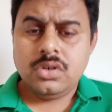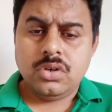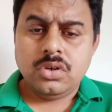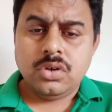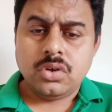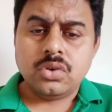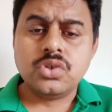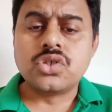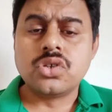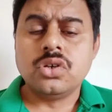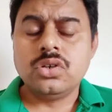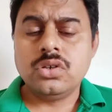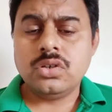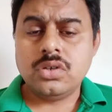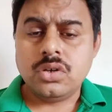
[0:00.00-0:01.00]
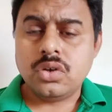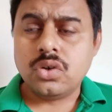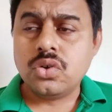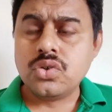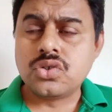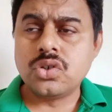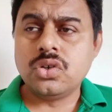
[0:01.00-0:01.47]

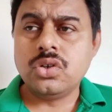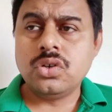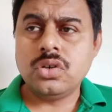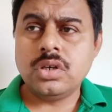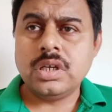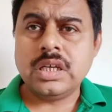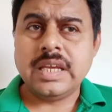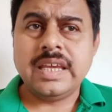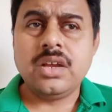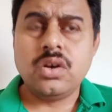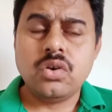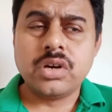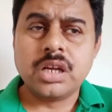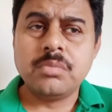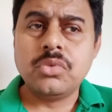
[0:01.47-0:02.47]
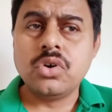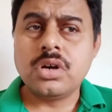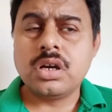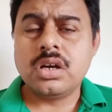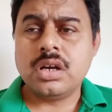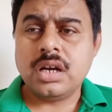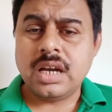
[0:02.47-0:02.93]
Rousseau, he wrote a book
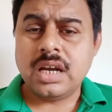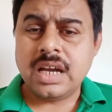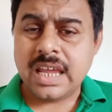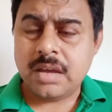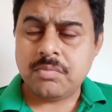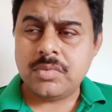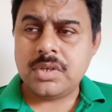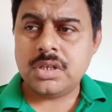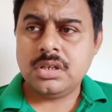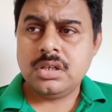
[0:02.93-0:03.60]
named